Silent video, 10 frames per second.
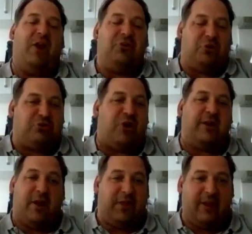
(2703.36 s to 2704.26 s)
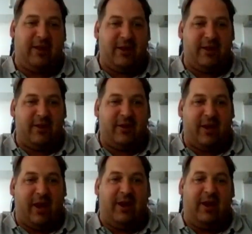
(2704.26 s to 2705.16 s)
undertrained, I think,
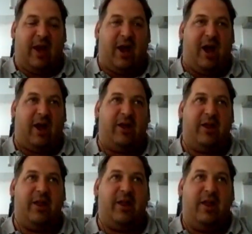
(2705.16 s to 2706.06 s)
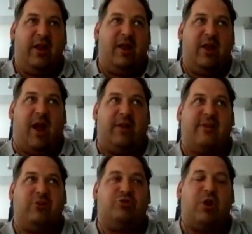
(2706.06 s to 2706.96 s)
and I
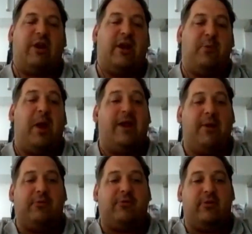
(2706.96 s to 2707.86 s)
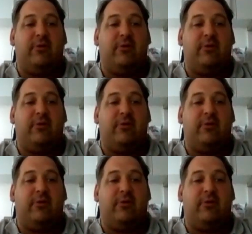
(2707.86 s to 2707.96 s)
didn't train anywhere near